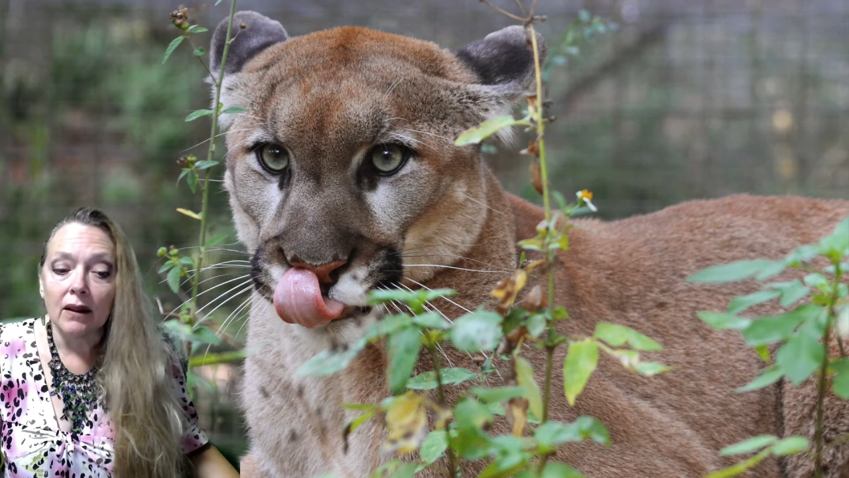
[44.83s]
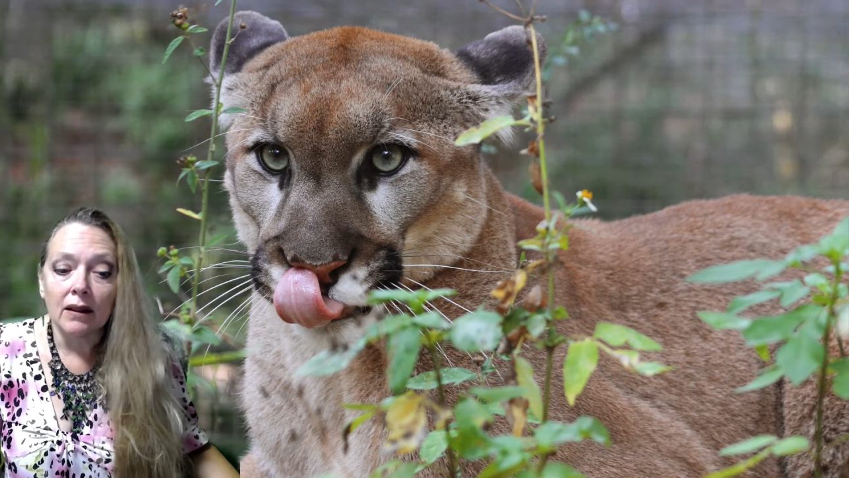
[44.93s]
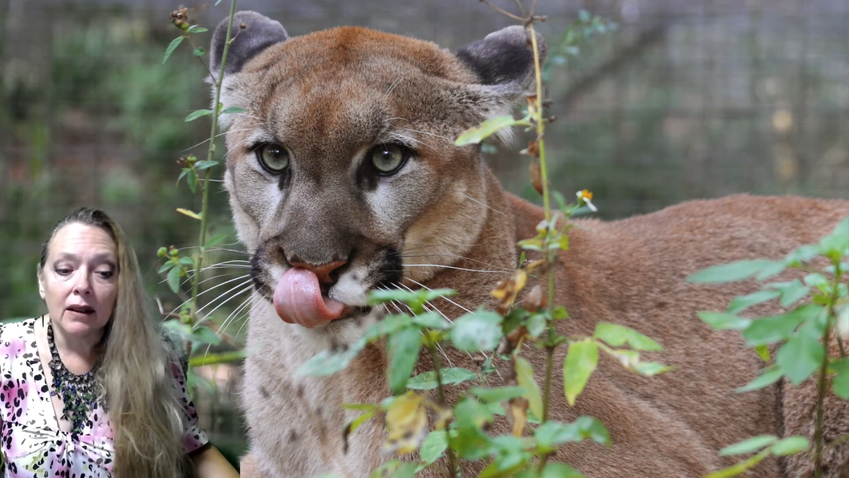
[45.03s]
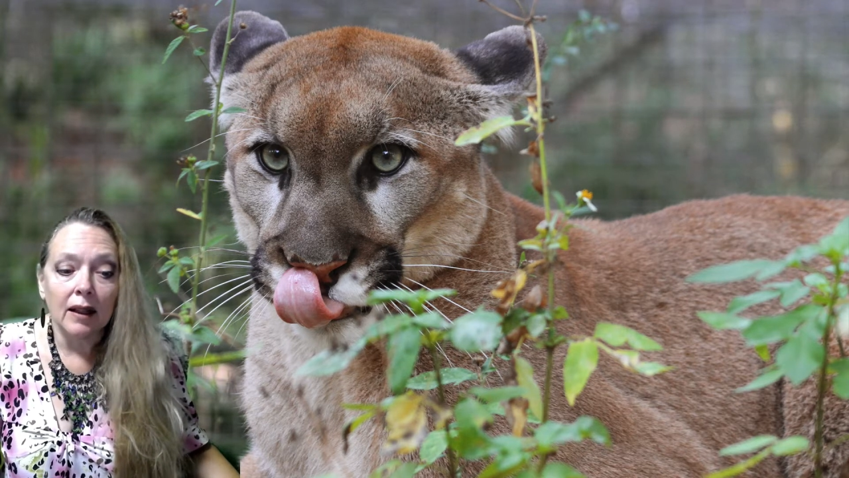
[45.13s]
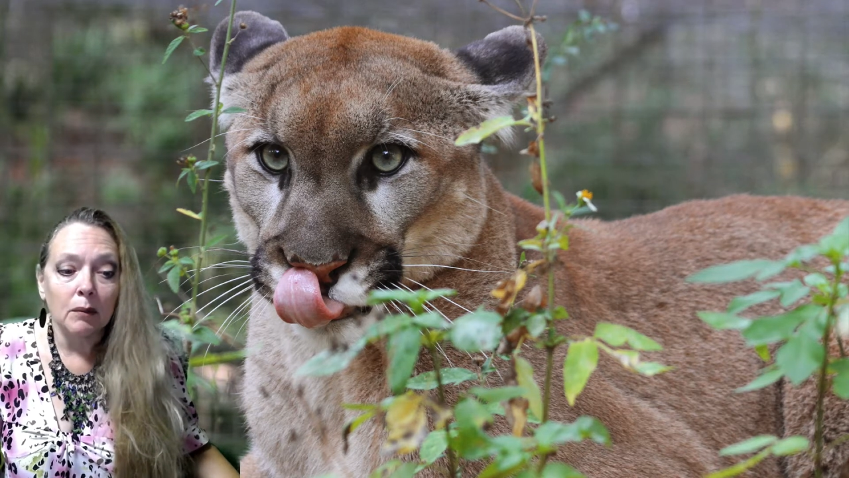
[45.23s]

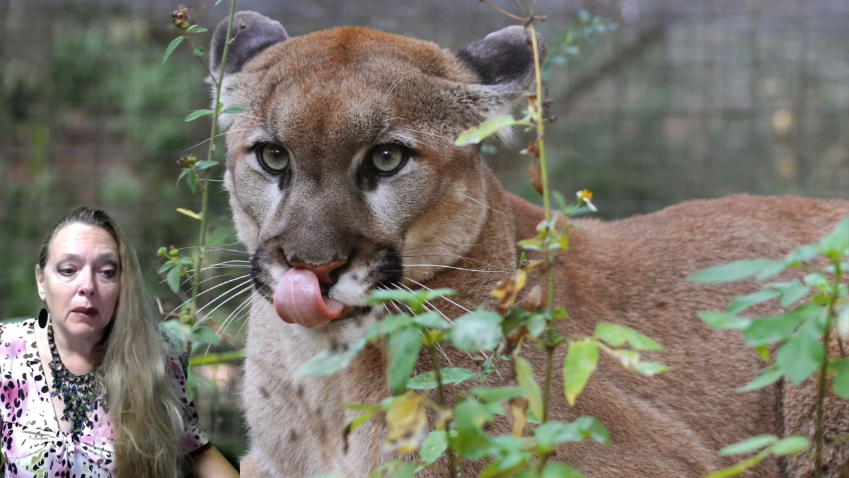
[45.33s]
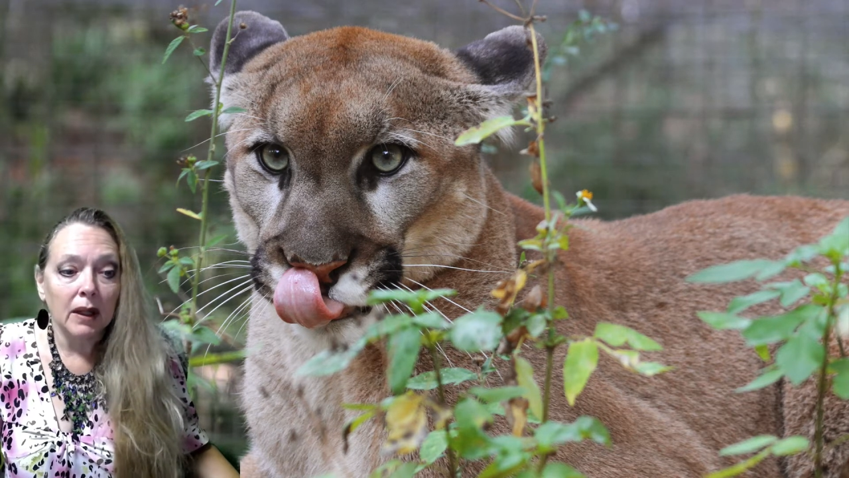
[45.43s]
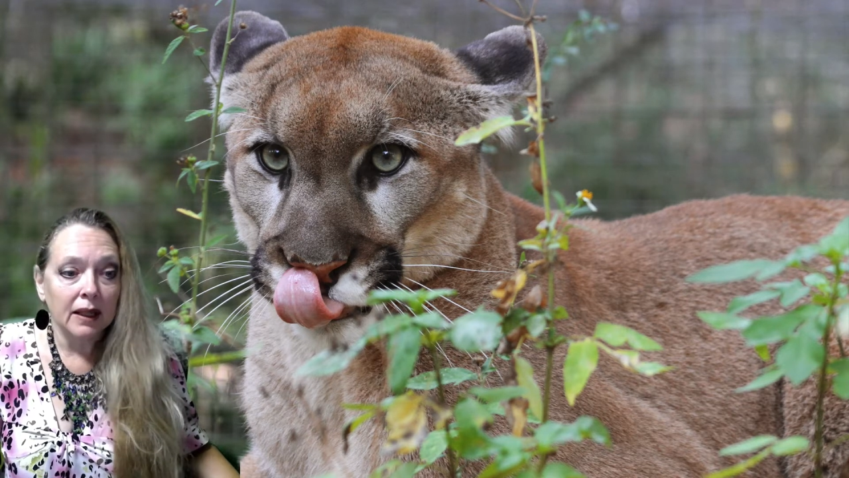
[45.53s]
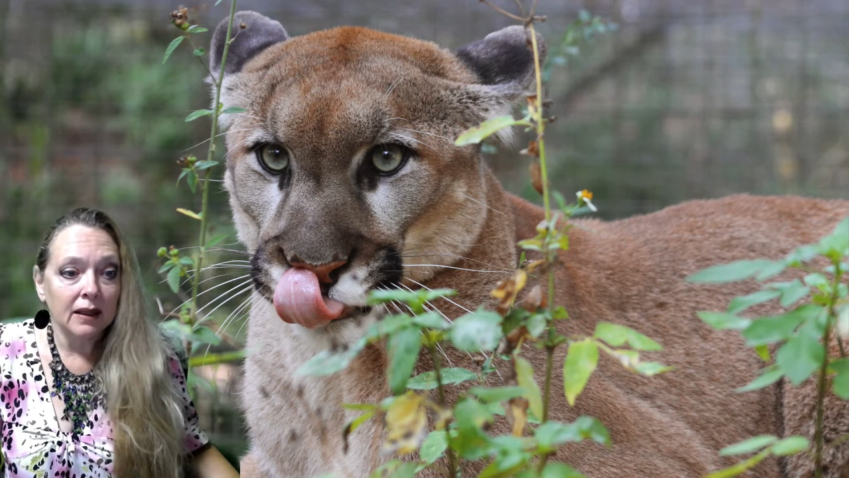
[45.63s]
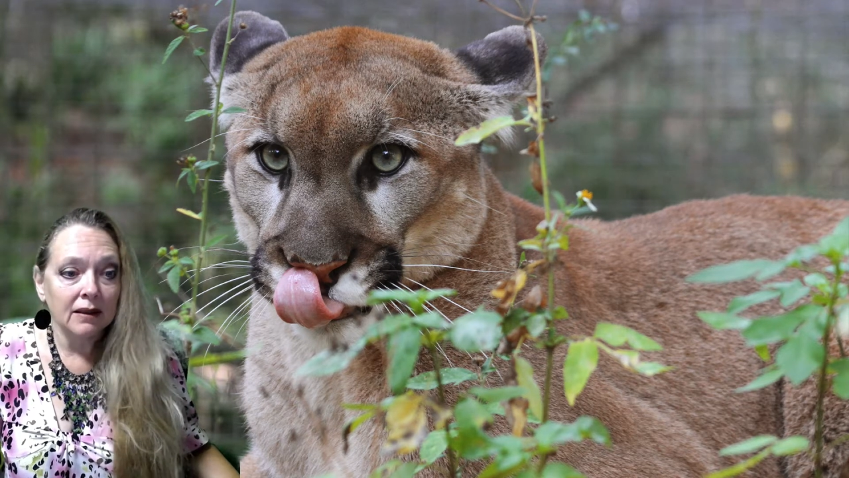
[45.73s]
online
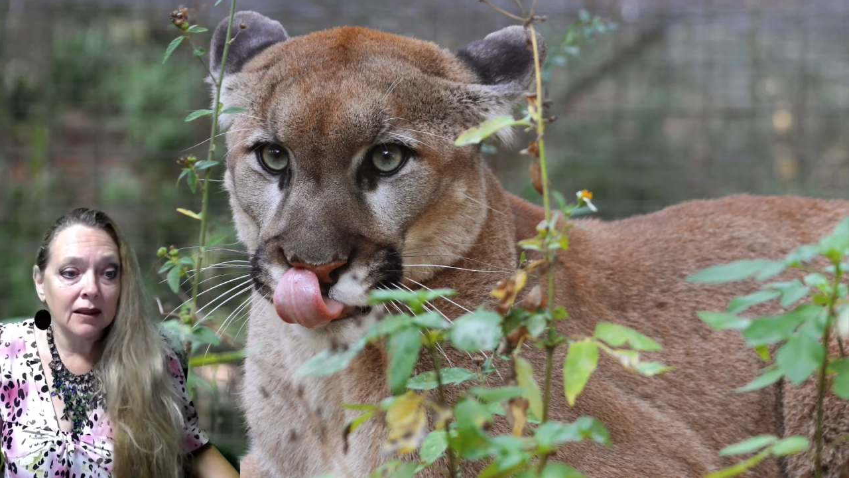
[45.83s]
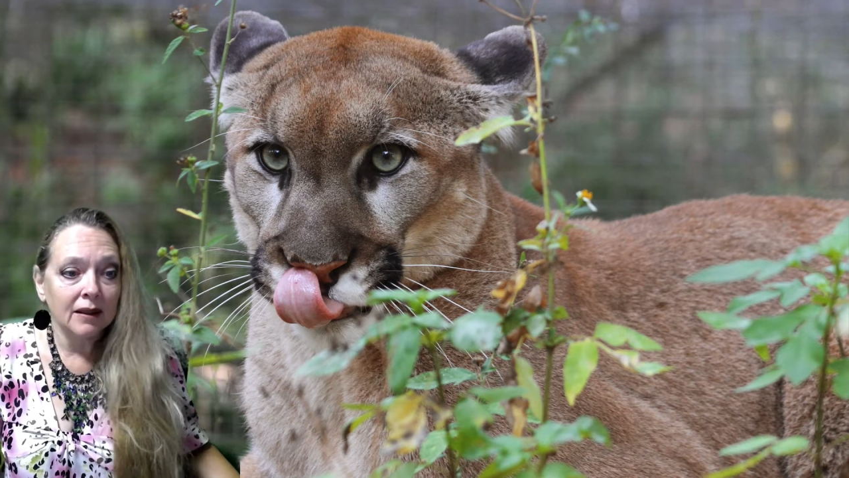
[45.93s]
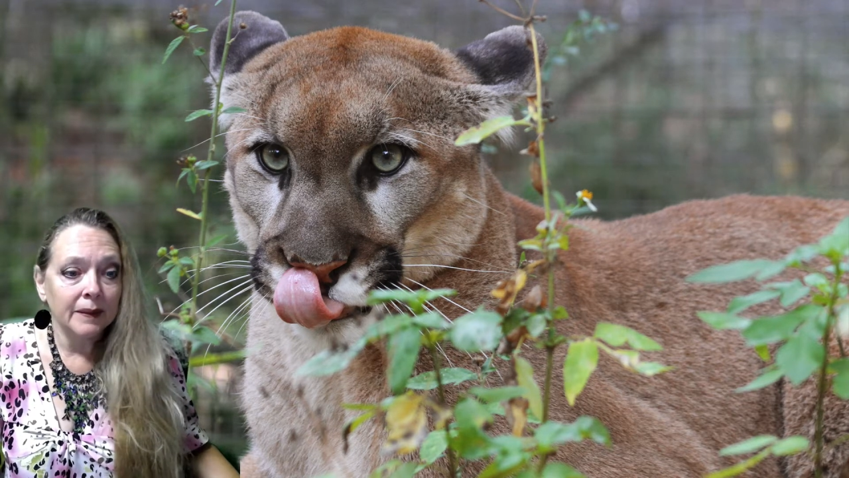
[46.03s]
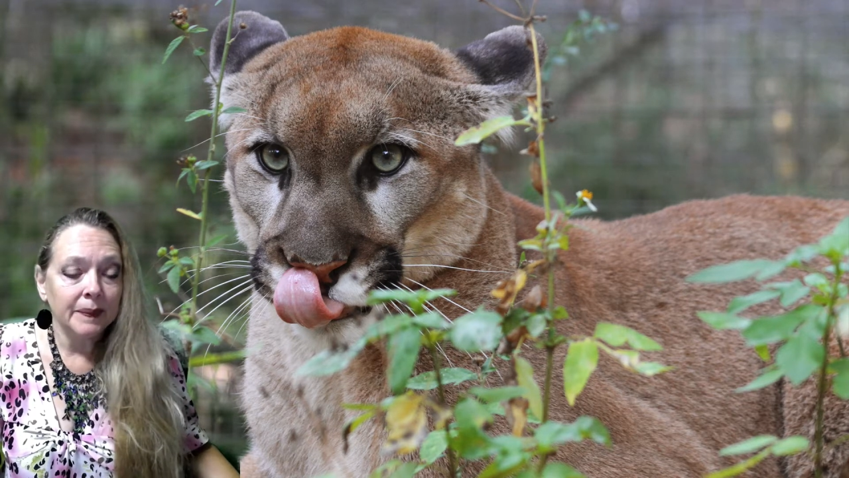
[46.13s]
markets.